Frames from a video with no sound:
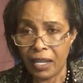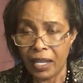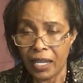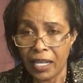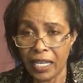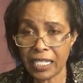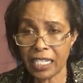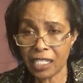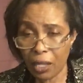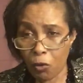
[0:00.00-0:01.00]
This is
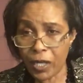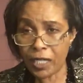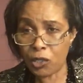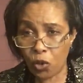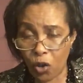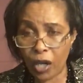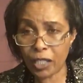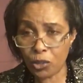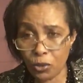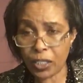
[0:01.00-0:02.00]
the wind God
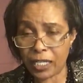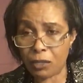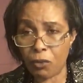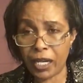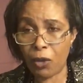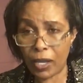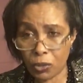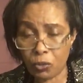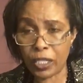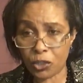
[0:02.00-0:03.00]
uses when he wants to
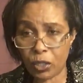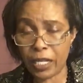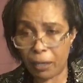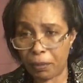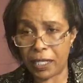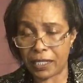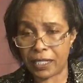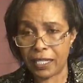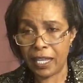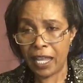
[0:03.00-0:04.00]
destroy your place.
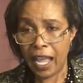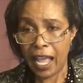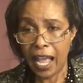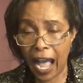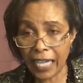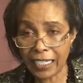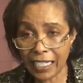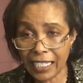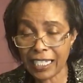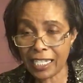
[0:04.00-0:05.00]
And this
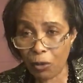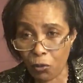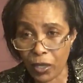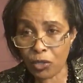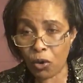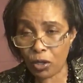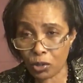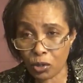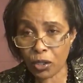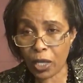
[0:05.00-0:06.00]
is the wind also,
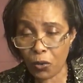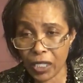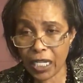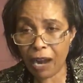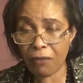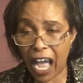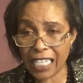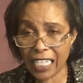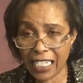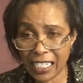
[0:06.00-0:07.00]
the witchcraft. As
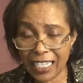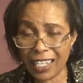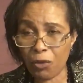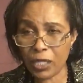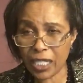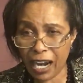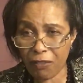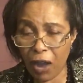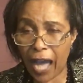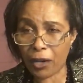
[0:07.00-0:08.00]
I said, the witchcraft
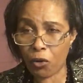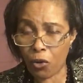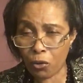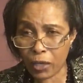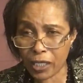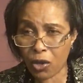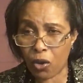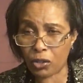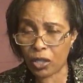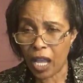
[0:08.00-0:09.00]
are always
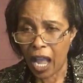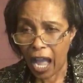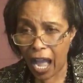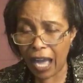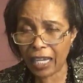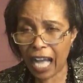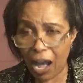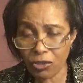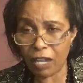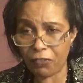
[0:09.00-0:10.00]
con, uh,
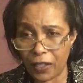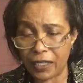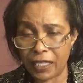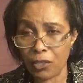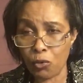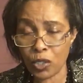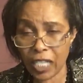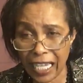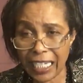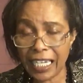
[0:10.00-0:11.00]
counterfeit.
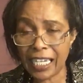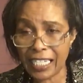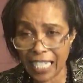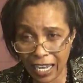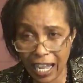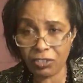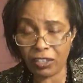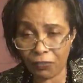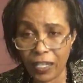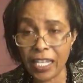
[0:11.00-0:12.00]
Satan is a
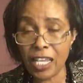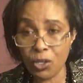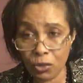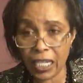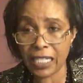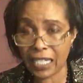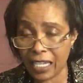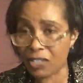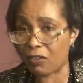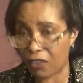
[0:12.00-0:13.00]
counterfeit. He uses things
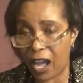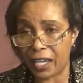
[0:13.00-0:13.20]
of God.